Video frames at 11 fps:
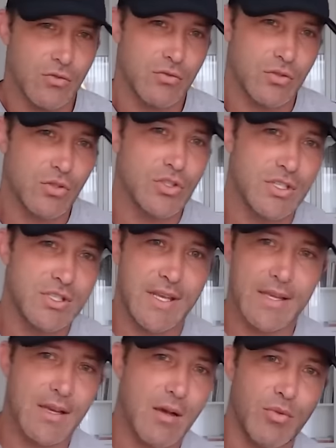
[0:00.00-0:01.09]
So it should just
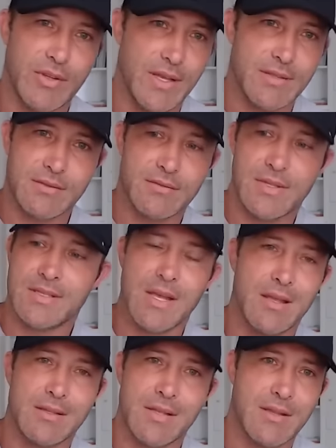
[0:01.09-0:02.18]
take a couple of days. It's
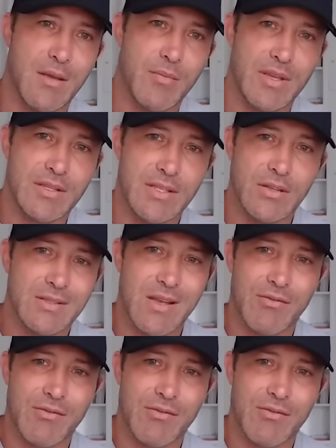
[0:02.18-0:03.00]
not that big a deal.